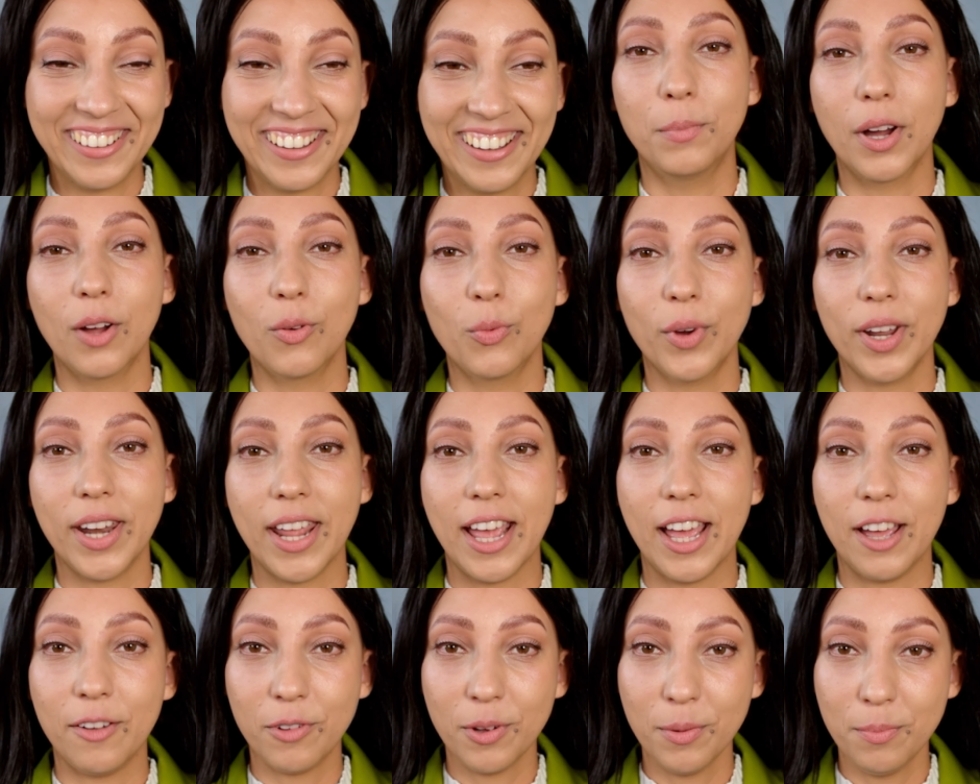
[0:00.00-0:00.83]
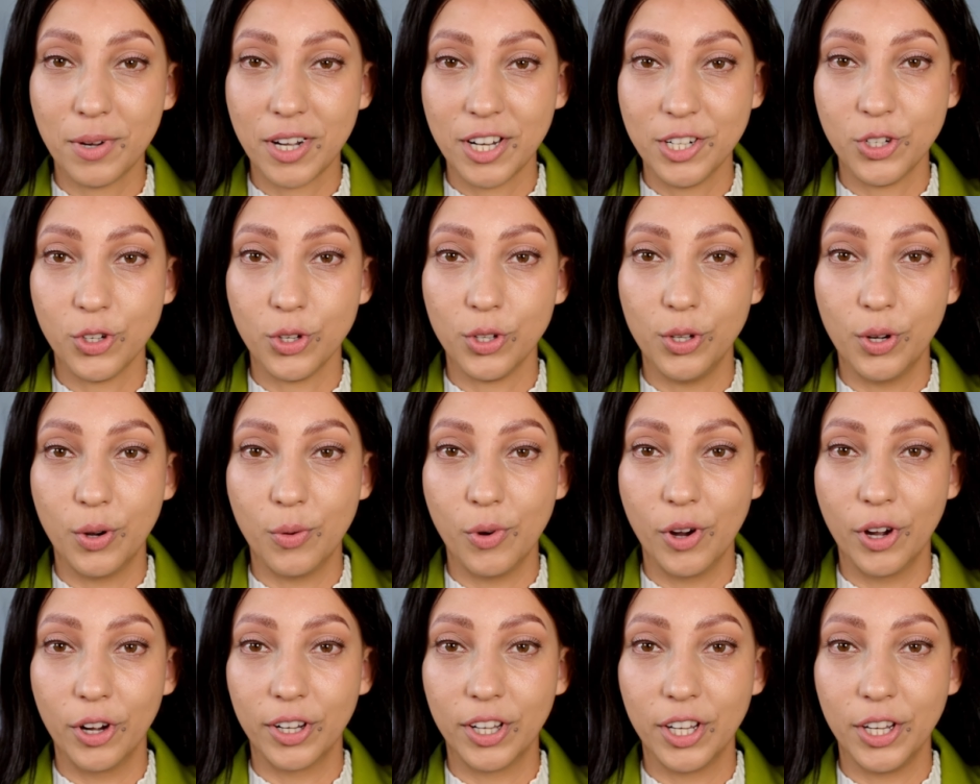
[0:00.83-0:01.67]
But whatever budget you're
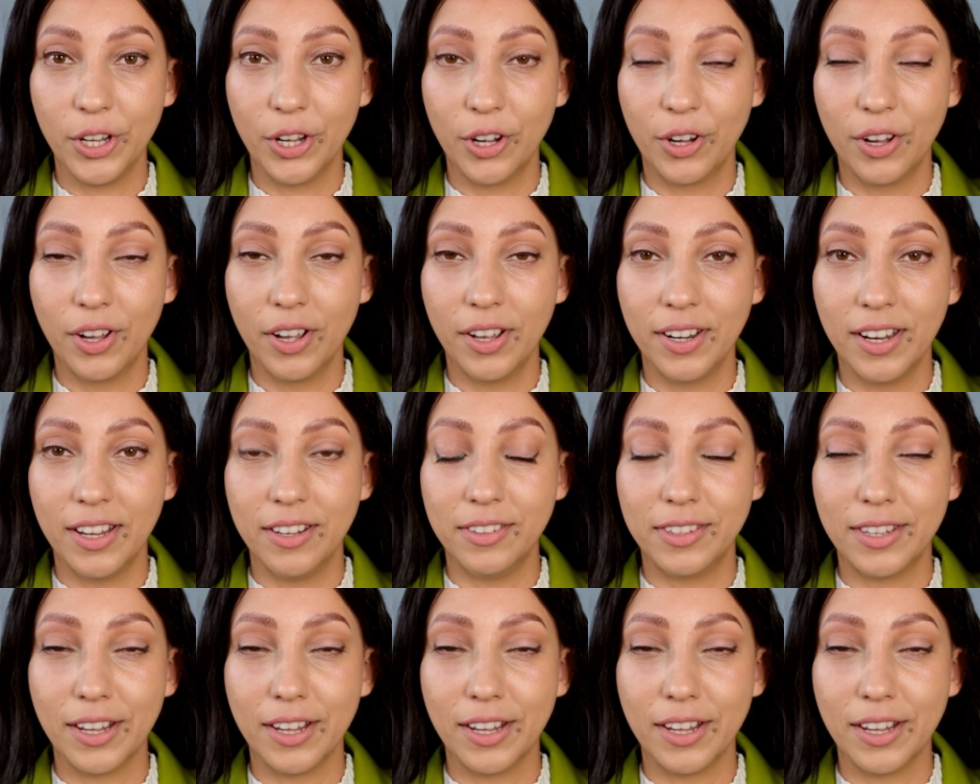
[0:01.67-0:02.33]
working on,